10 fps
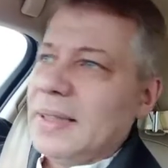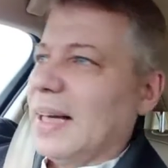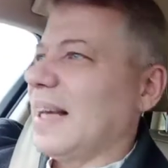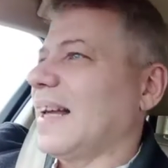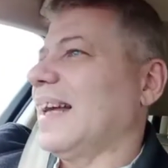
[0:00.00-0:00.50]

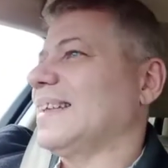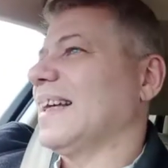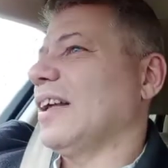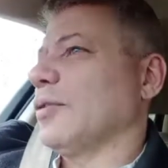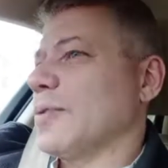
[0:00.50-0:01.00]
I can't
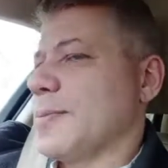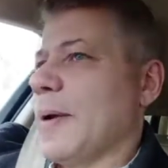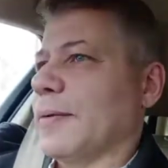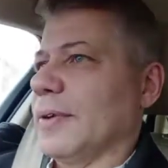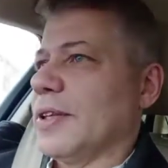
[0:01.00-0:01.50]
say they don't
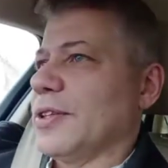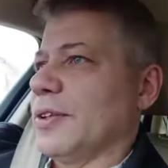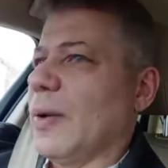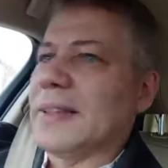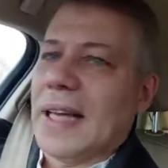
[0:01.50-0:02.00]
respect religion.
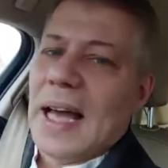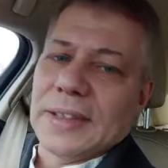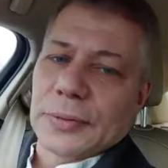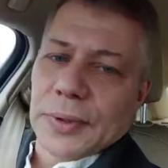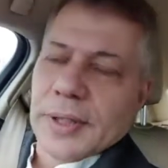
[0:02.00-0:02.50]
The West
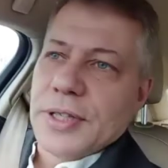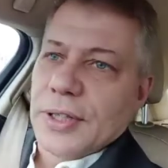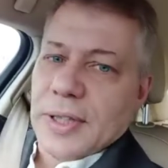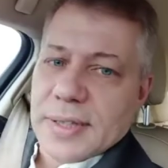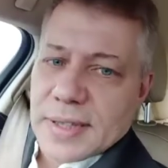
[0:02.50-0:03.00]
has a
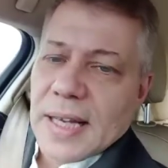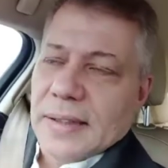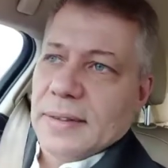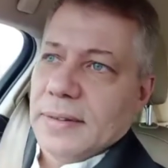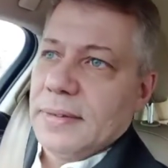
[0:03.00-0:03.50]
religion. It's
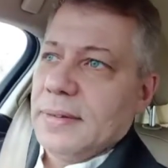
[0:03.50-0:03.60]
Satan.